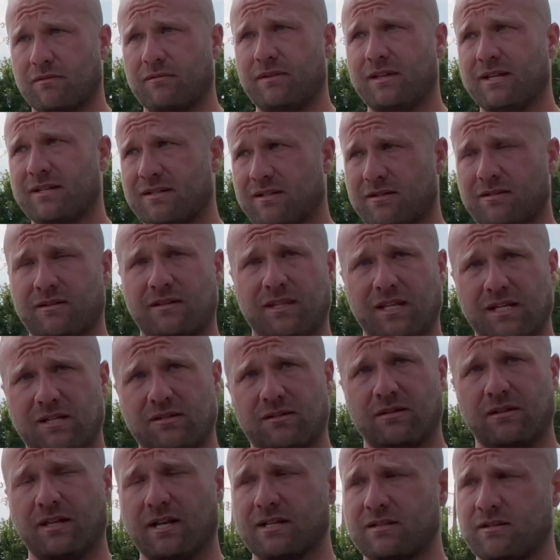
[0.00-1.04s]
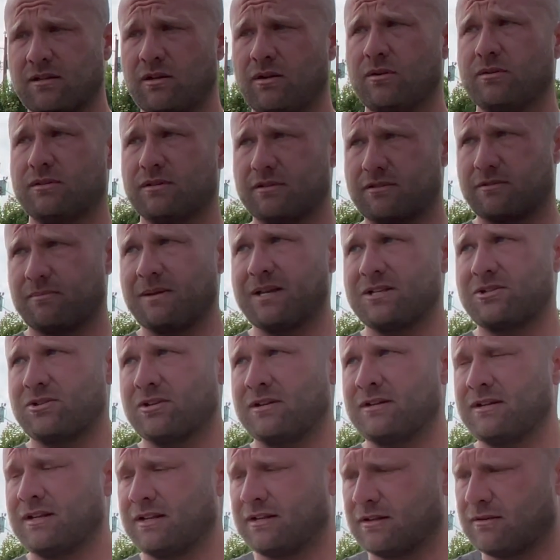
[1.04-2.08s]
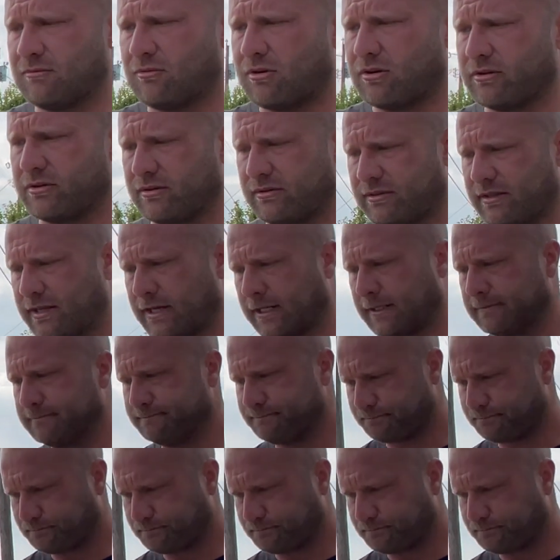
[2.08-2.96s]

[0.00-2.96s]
that's news. The suspension and the water thing.